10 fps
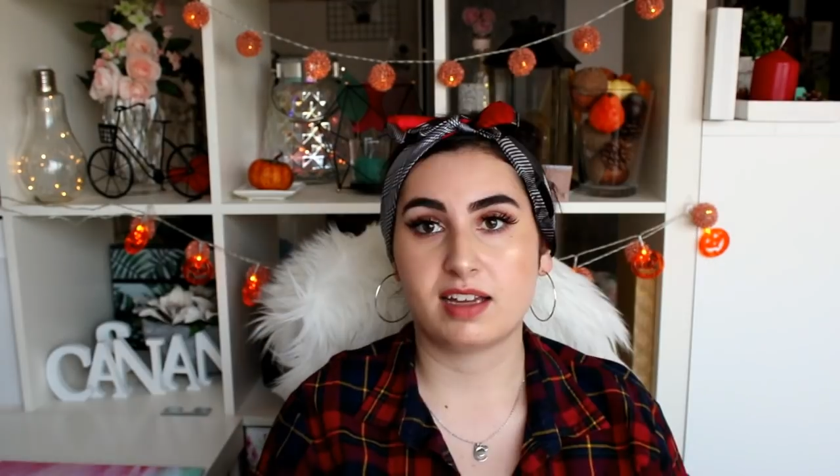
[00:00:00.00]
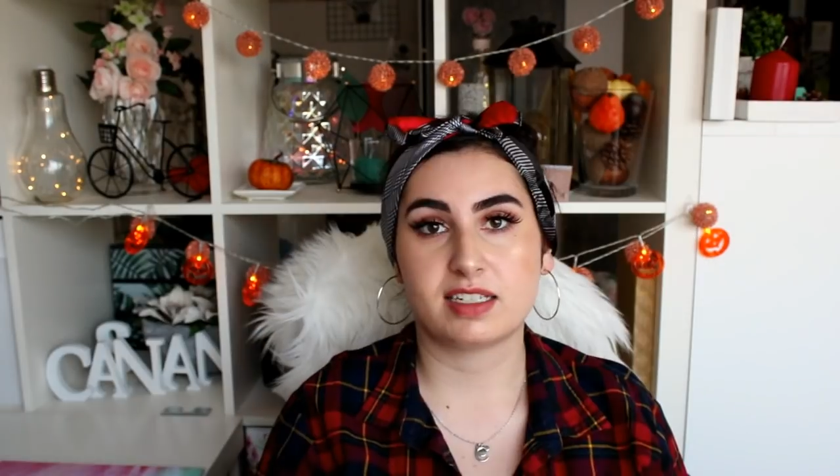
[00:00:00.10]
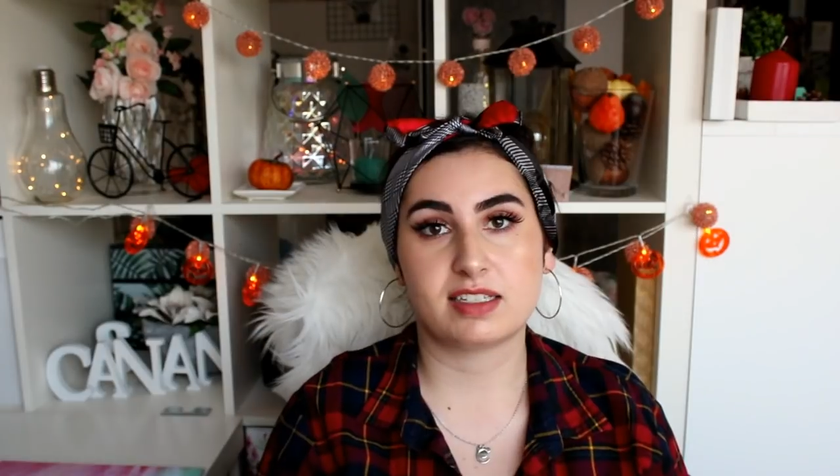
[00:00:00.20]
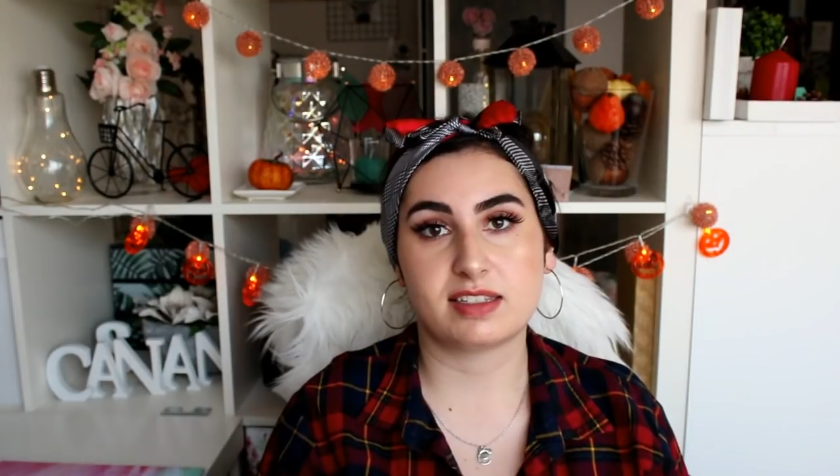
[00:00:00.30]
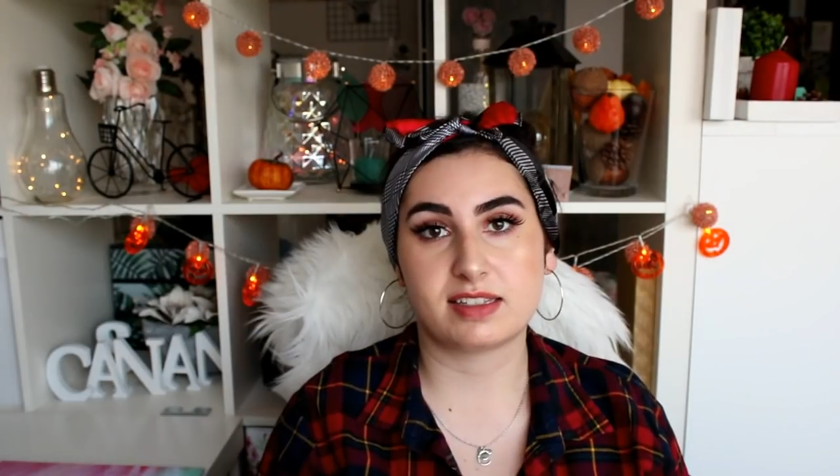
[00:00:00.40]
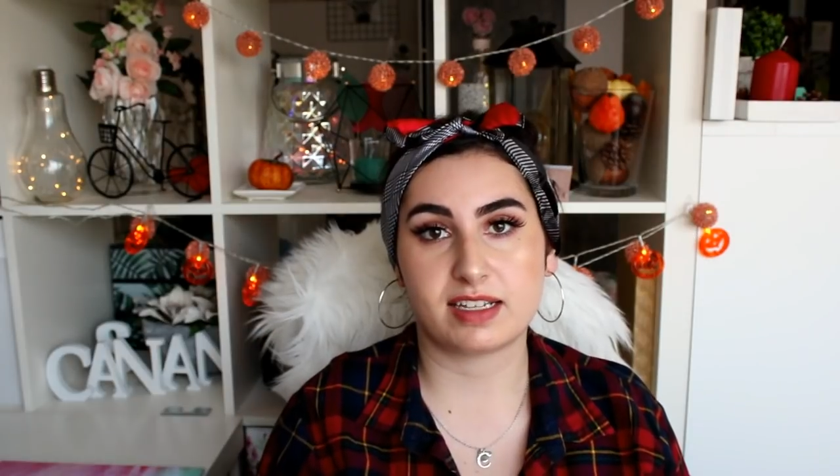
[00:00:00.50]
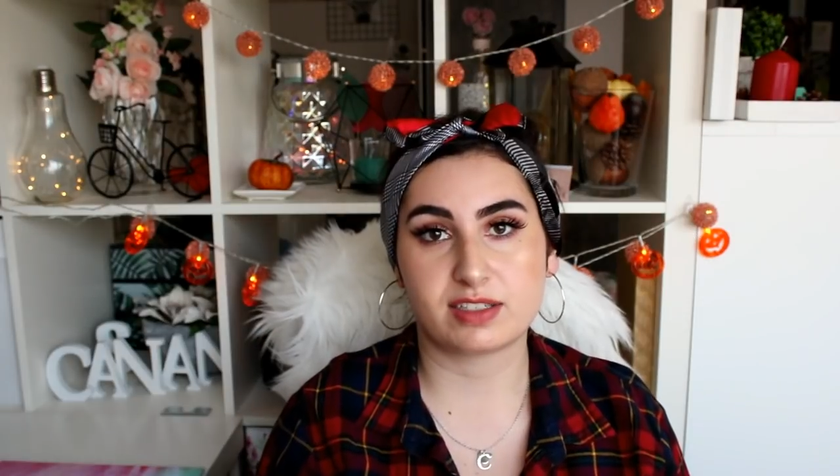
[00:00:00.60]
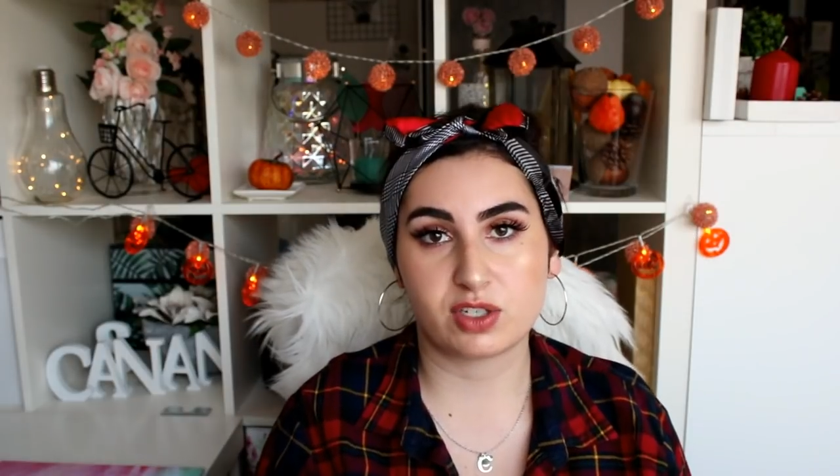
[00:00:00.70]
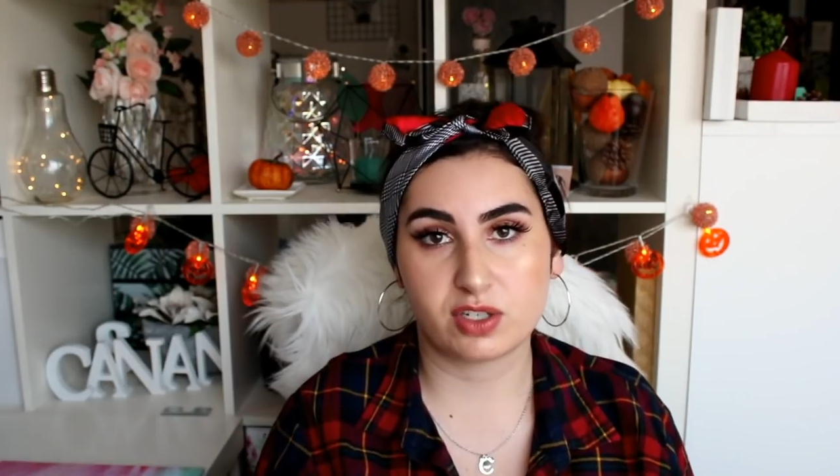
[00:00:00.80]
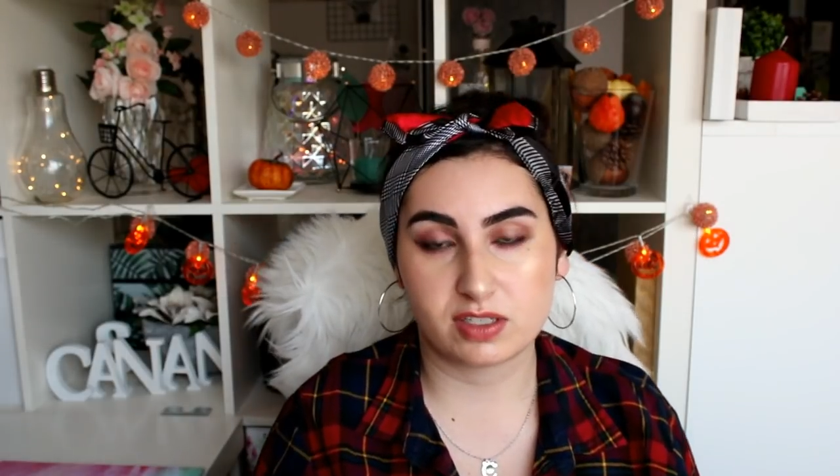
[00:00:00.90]
This is like
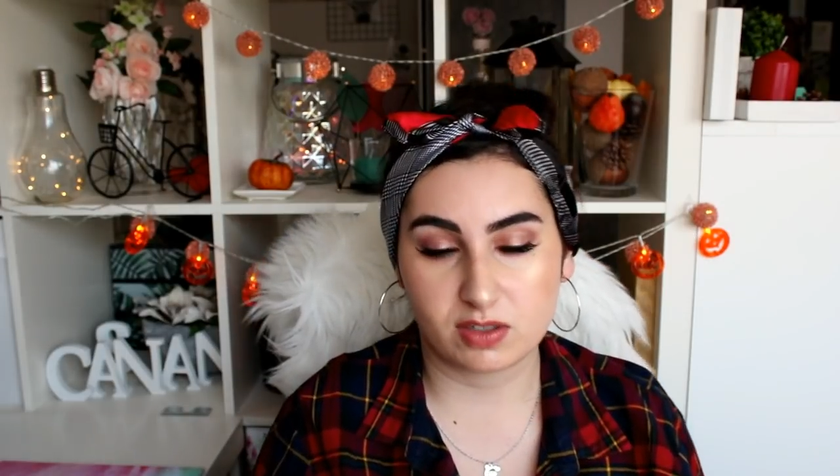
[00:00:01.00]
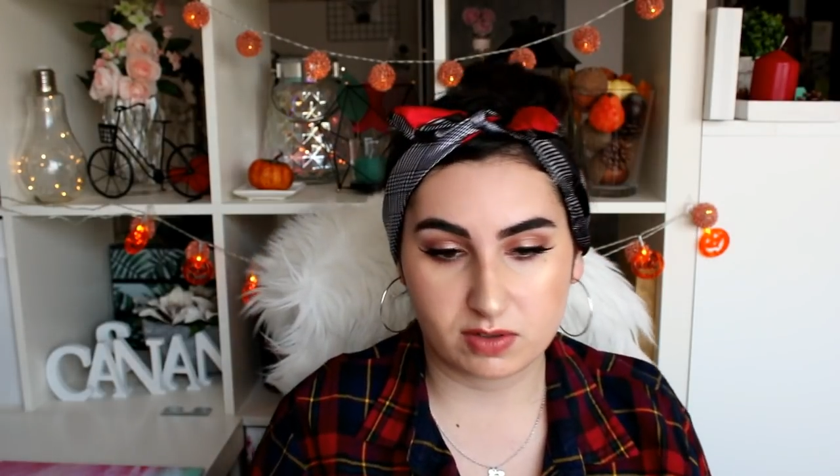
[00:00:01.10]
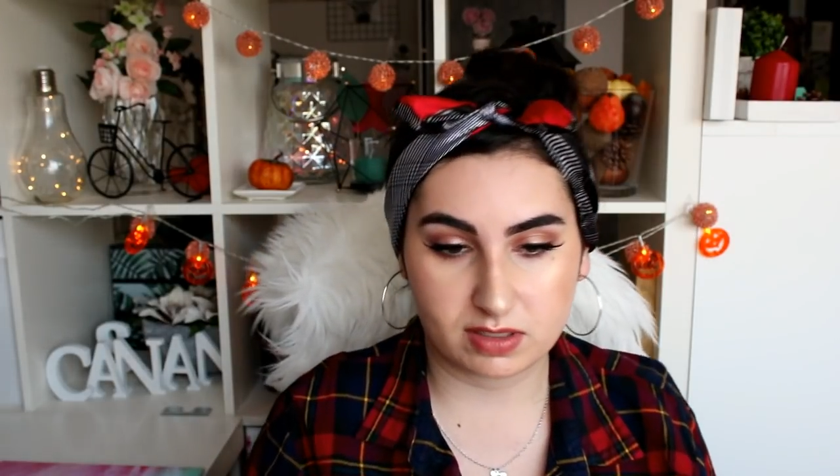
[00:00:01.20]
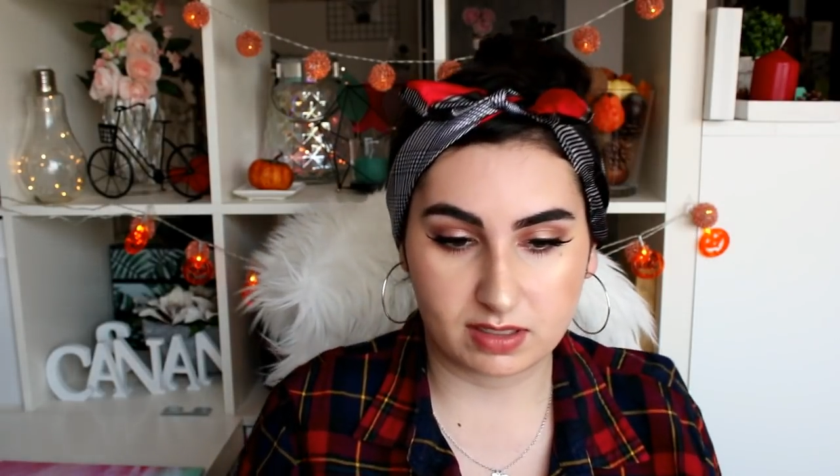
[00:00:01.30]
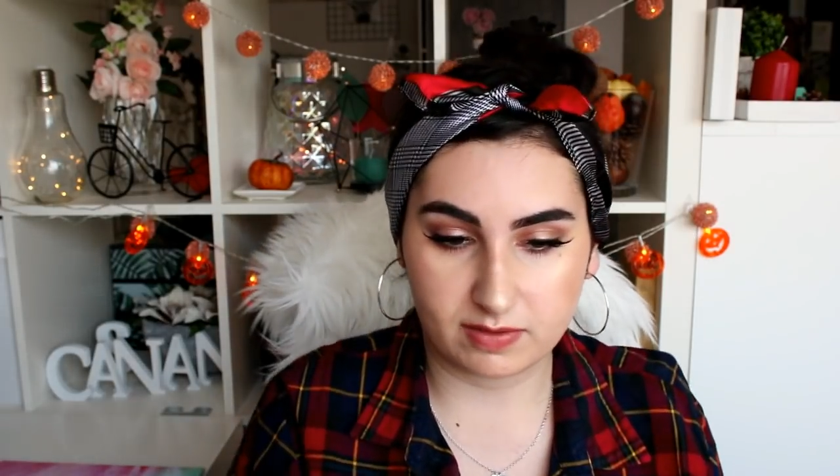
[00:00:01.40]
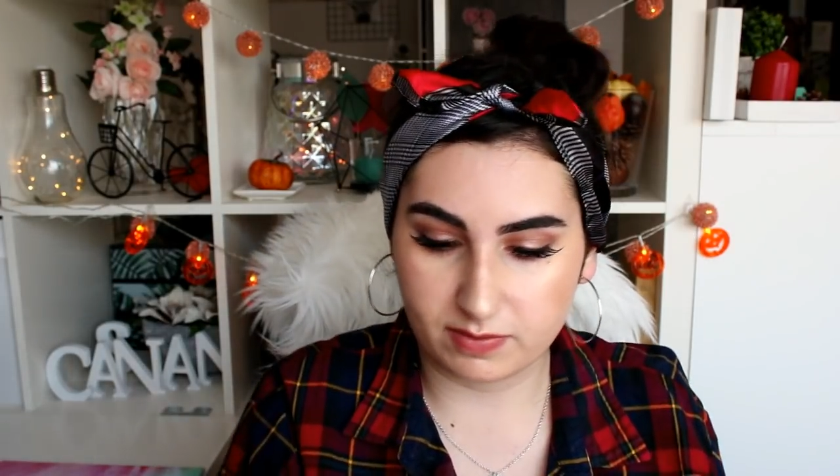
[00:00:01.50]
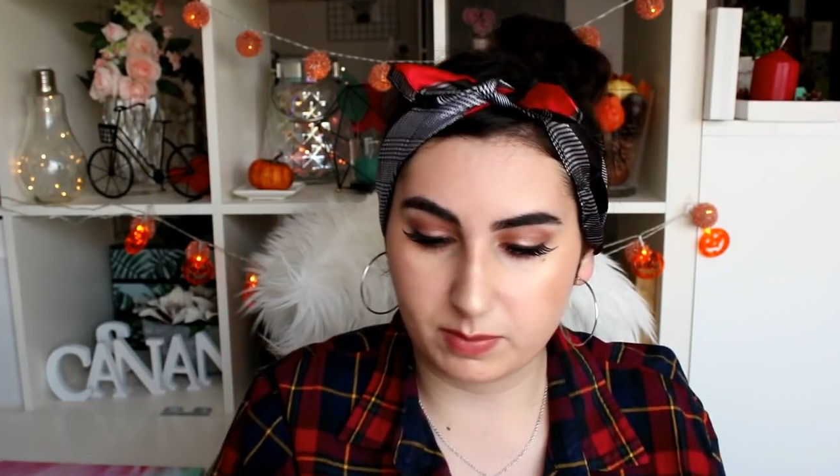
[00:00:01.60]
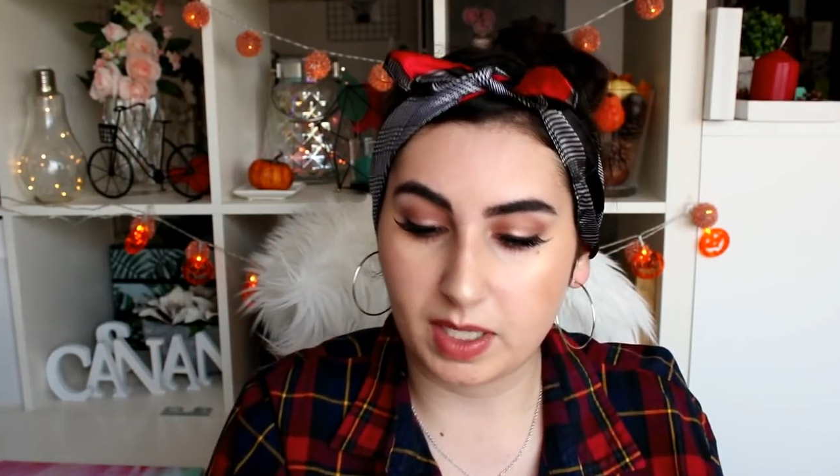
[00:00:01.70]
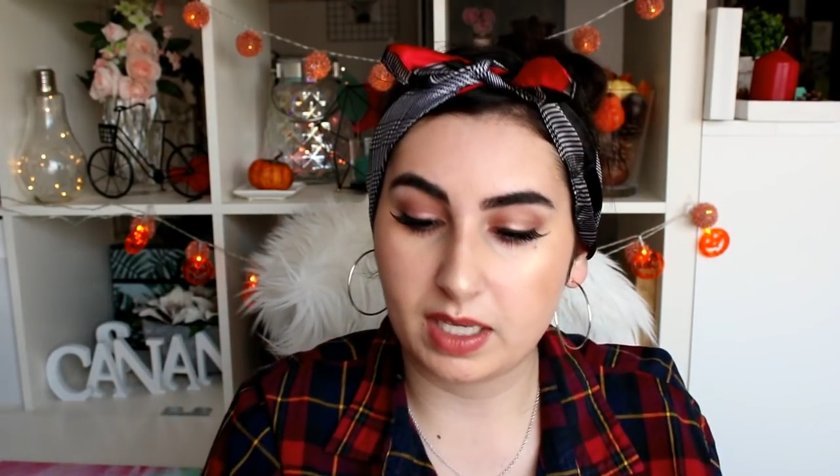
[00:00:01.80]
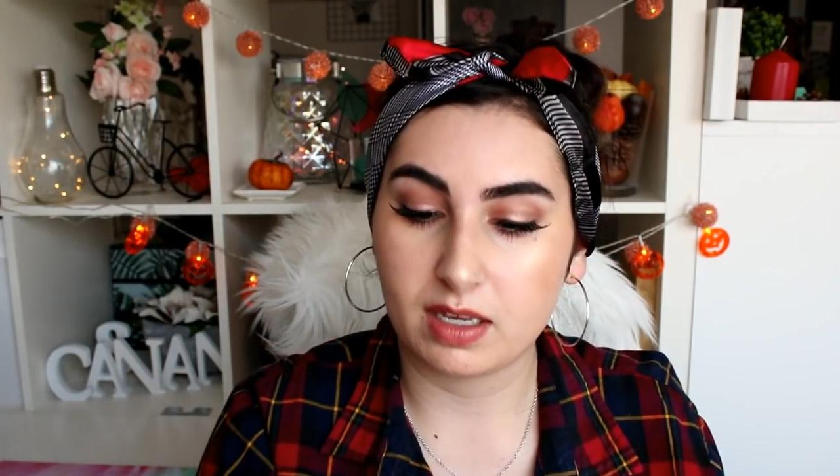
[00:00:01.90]
so exhausting for
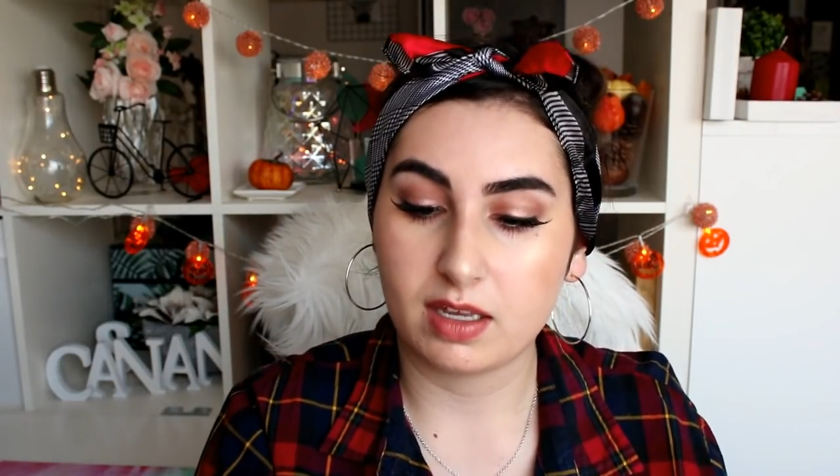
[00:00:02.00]
me.